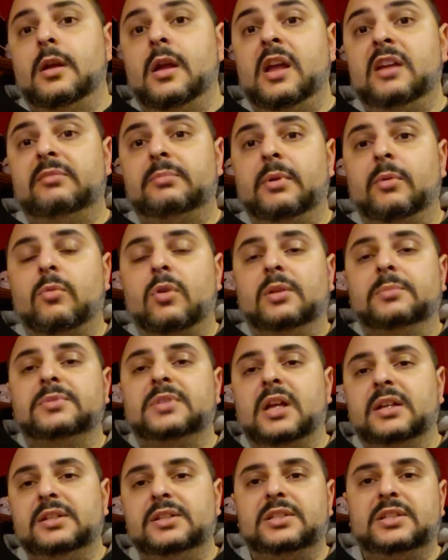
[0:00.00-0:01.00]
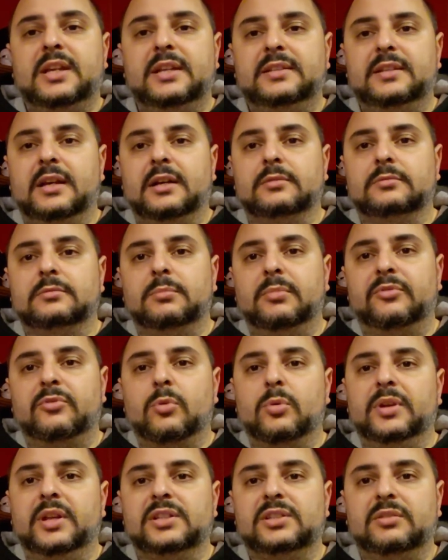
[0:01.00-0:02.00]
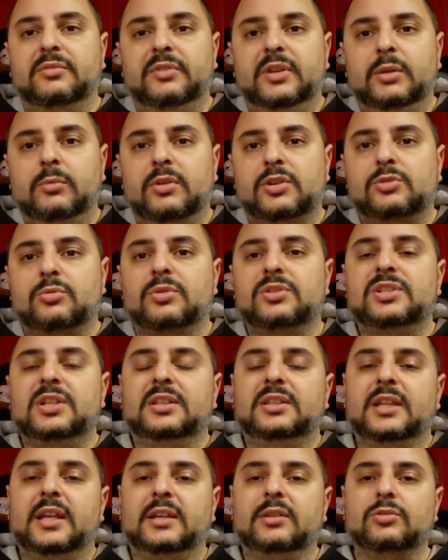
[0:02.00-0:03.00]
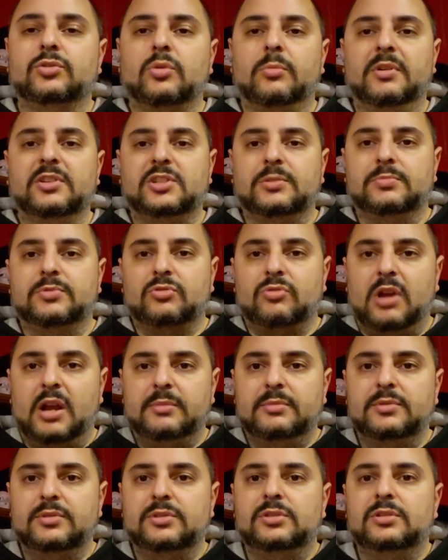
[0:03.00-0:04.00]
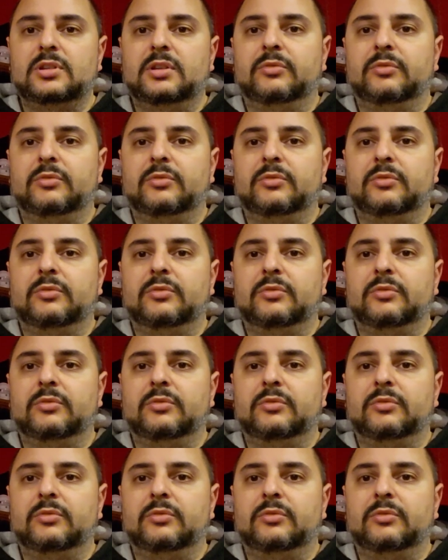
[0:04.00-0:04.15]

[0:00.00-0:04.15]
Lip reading: Hey everybody, welcome to Hockey Skate Down. Before we get into the video, I just want to say thank you to all my subscribers.